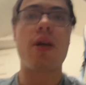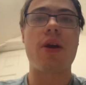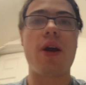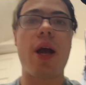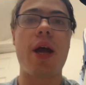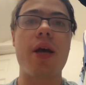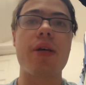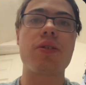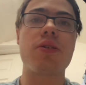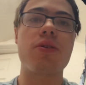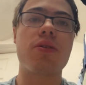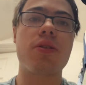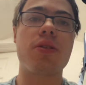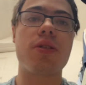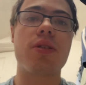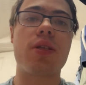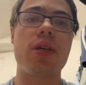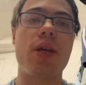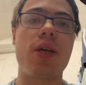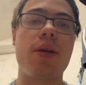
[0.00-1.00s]
as you can
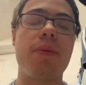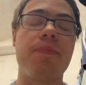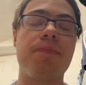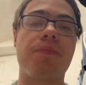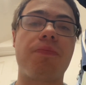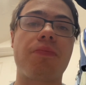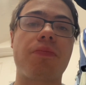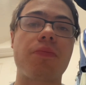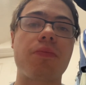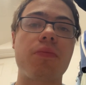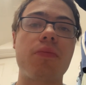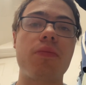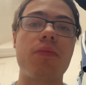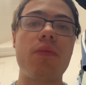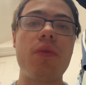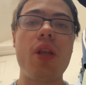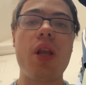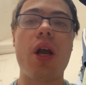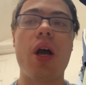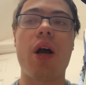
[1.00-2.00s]
see.
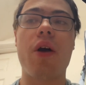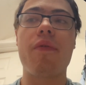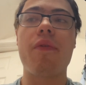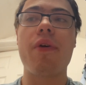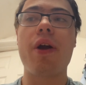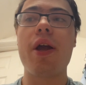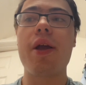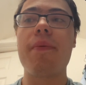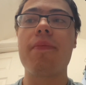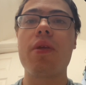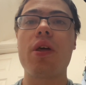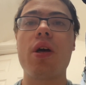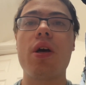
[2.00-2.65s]
All right.